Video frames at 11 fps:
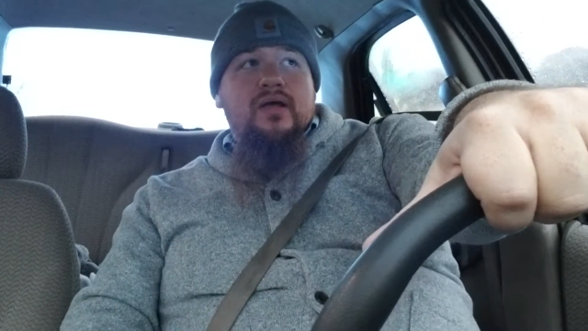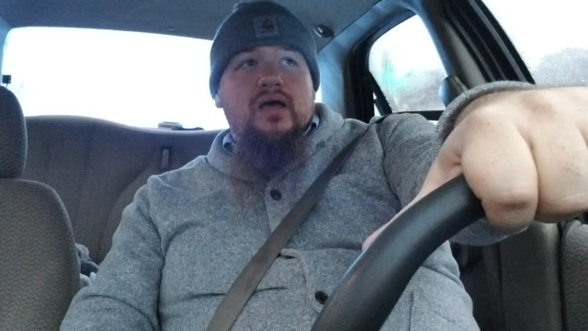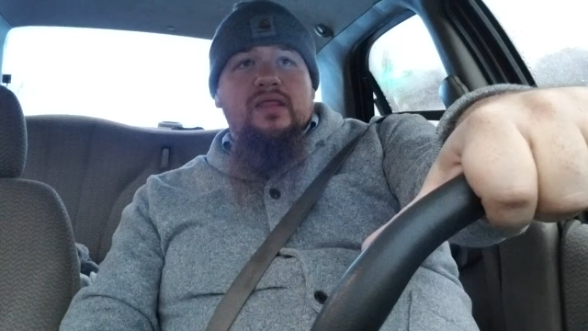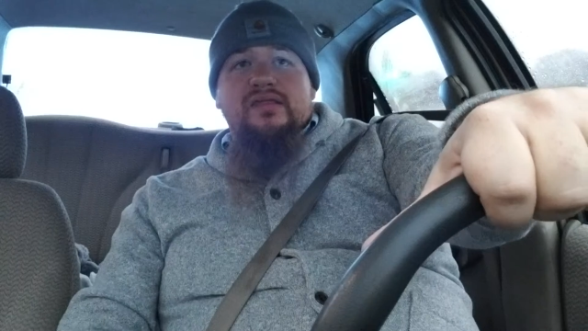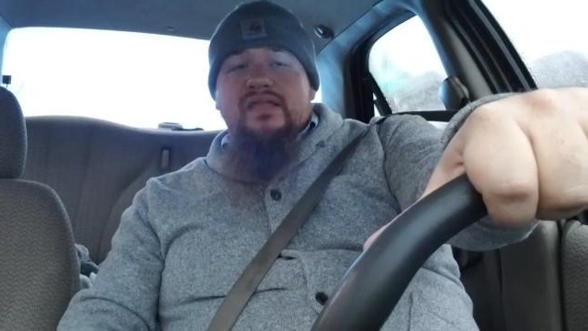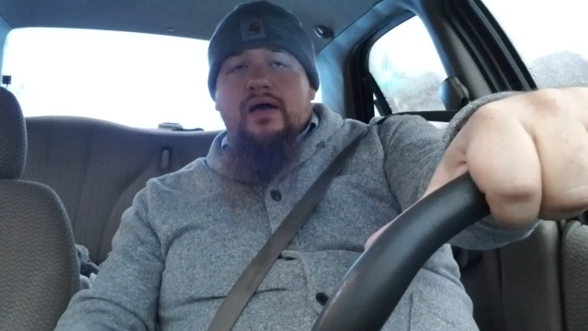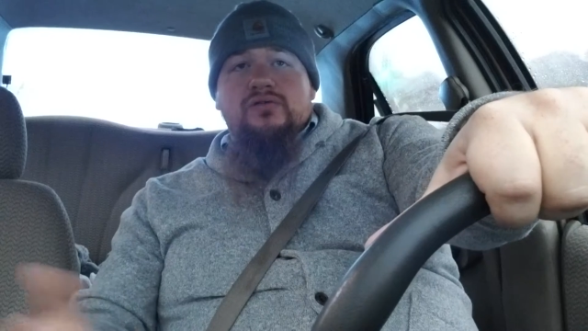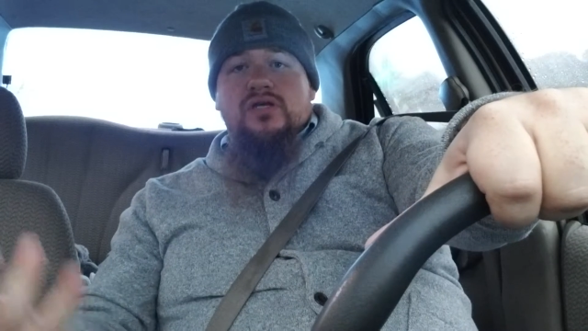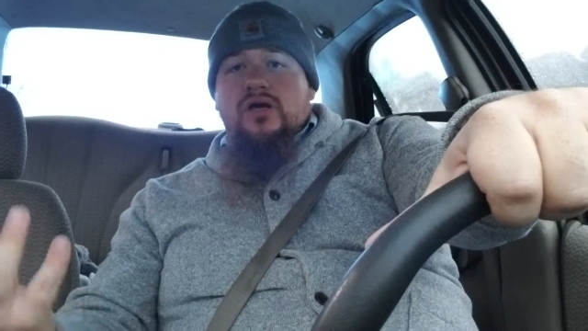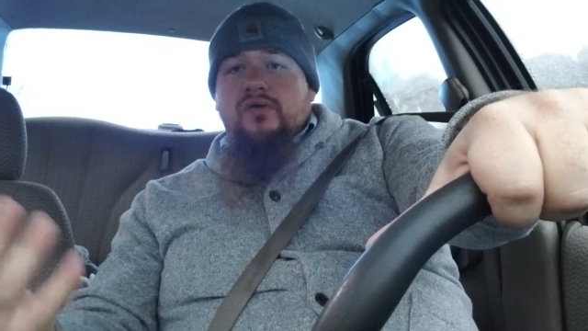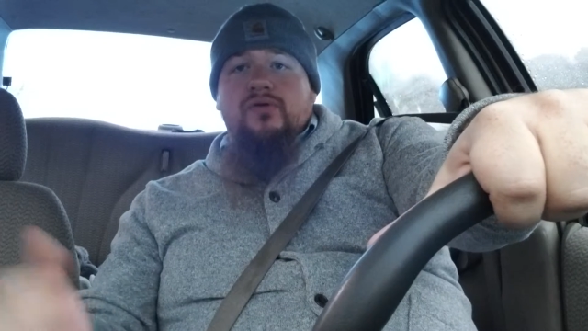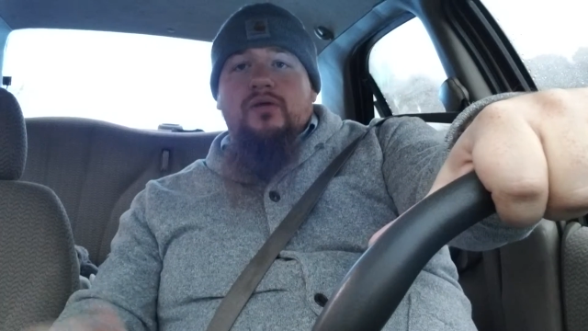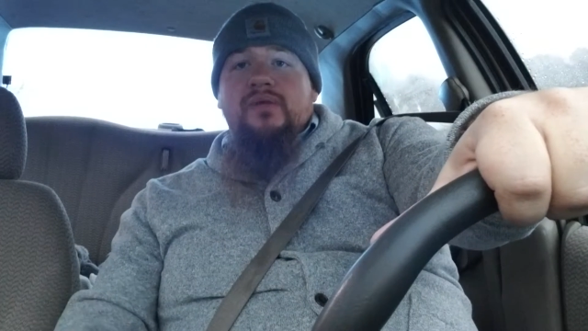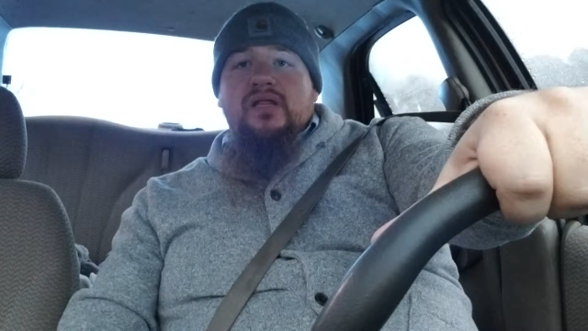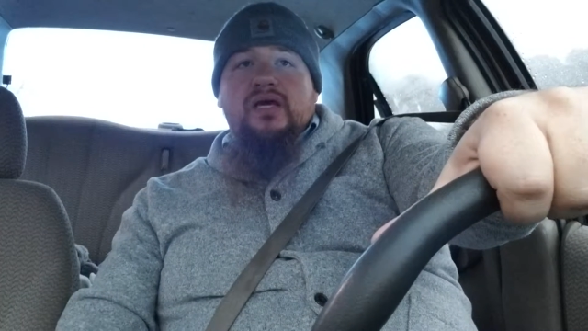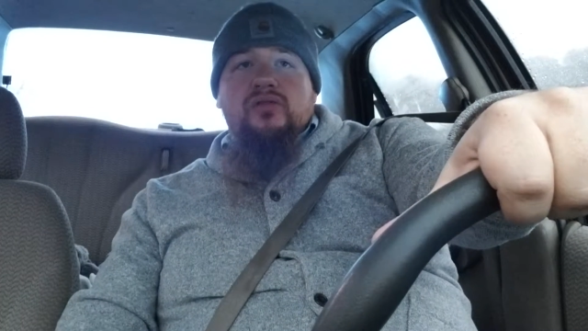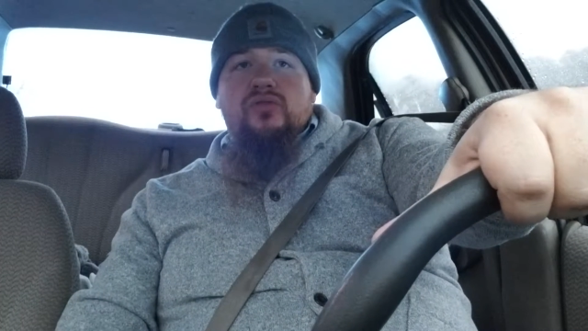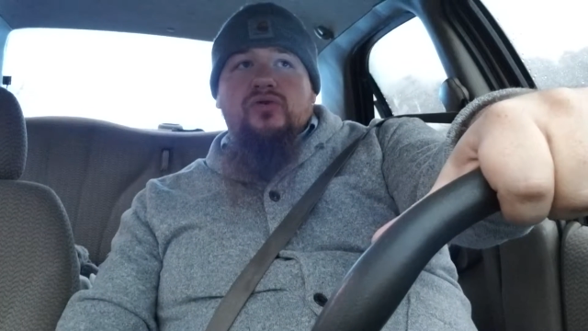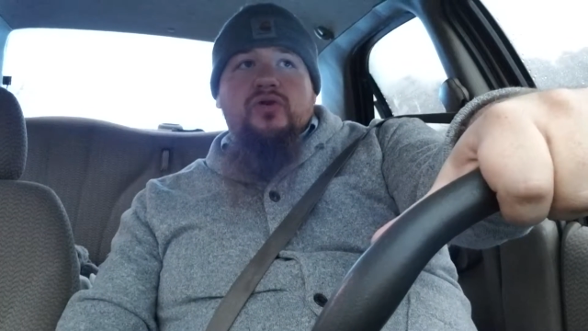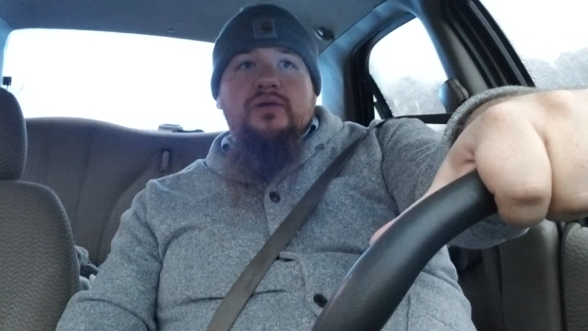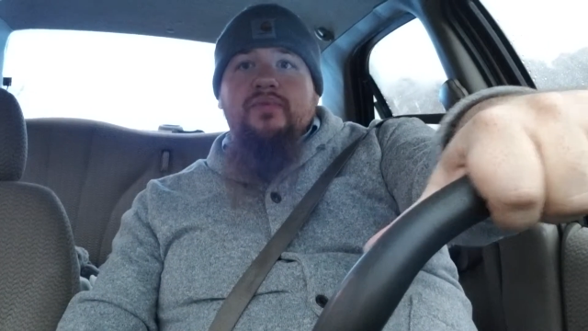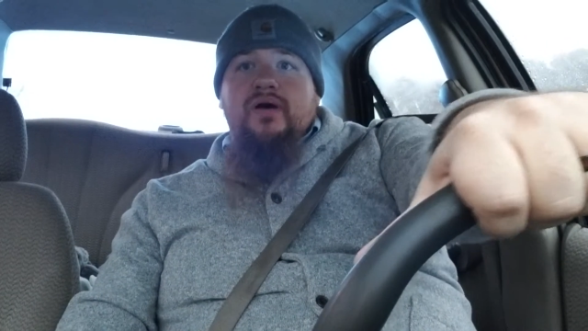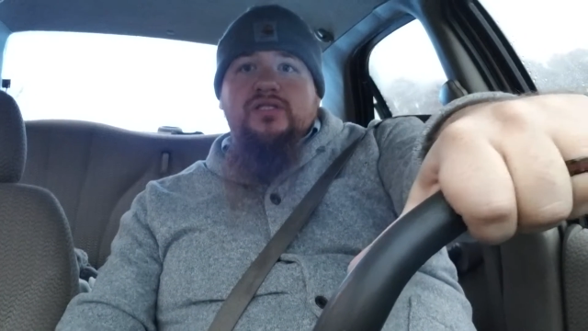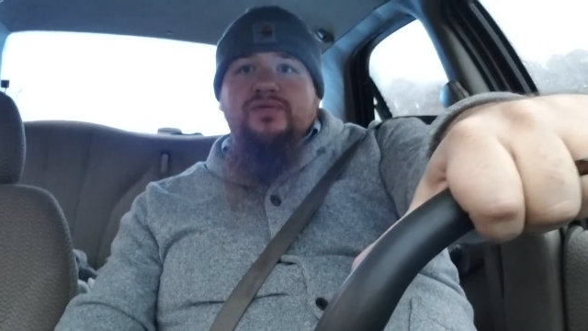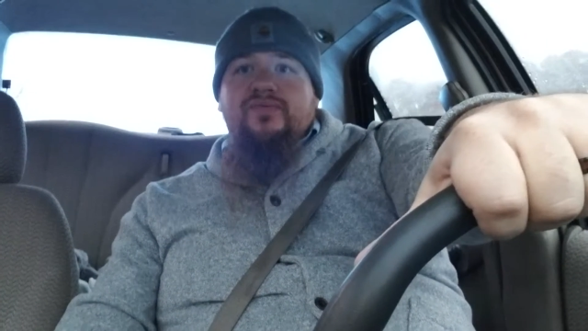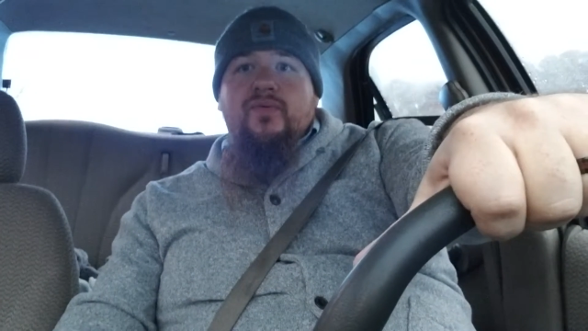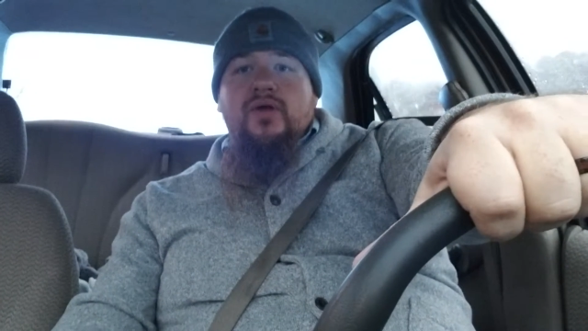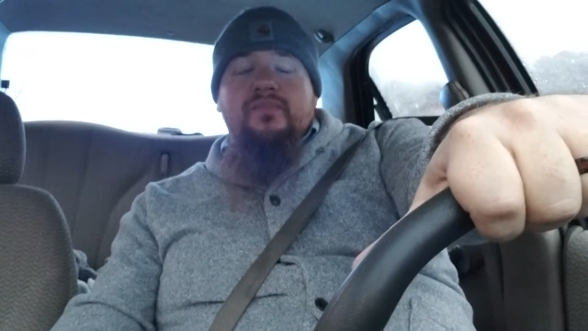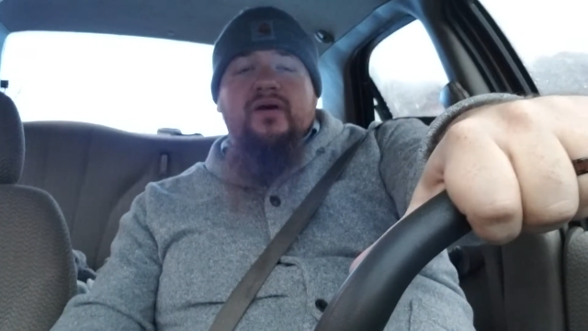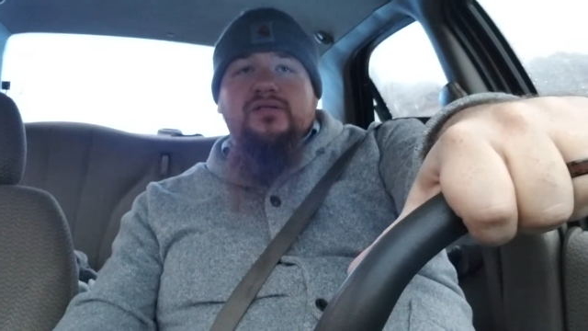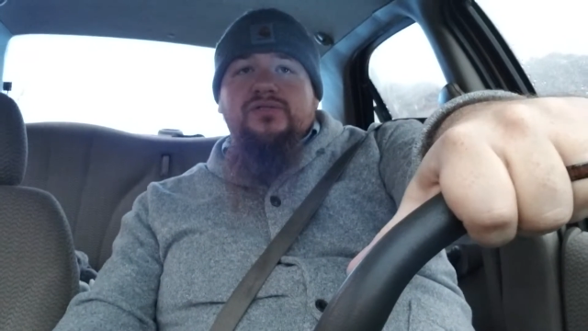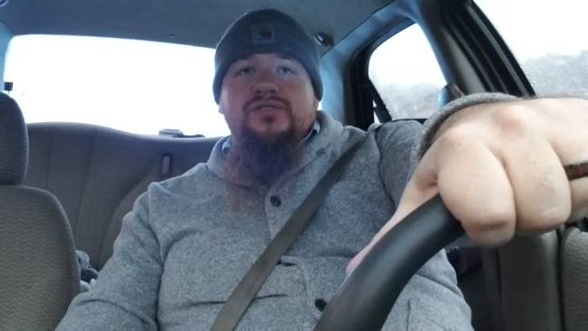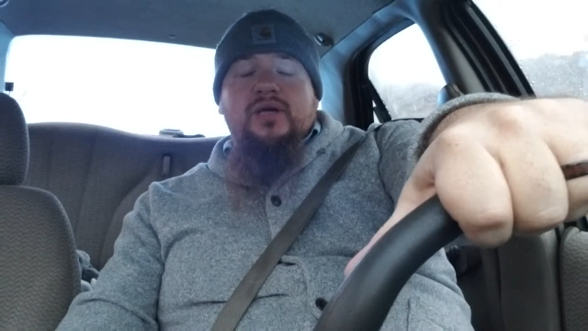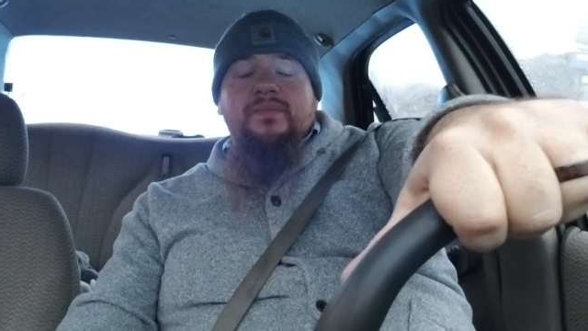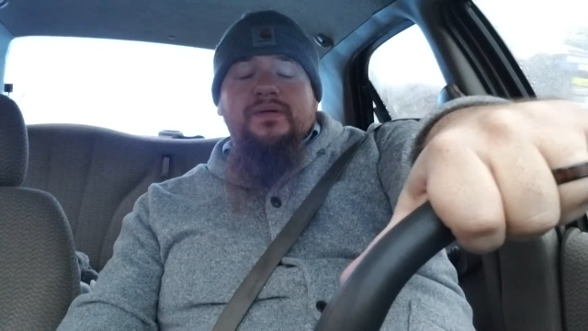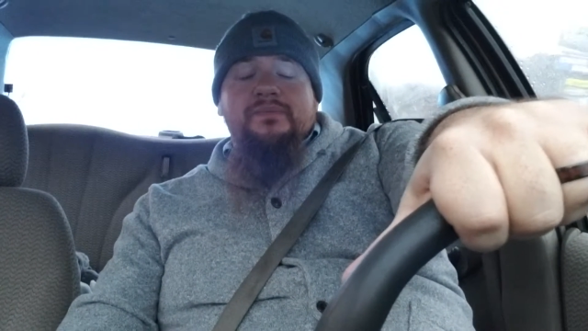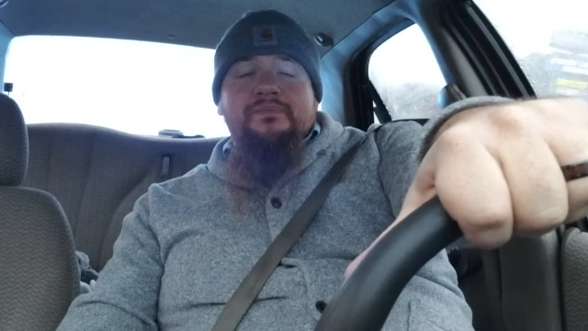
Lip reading: The towels are going to run me like $30 or $40 or something.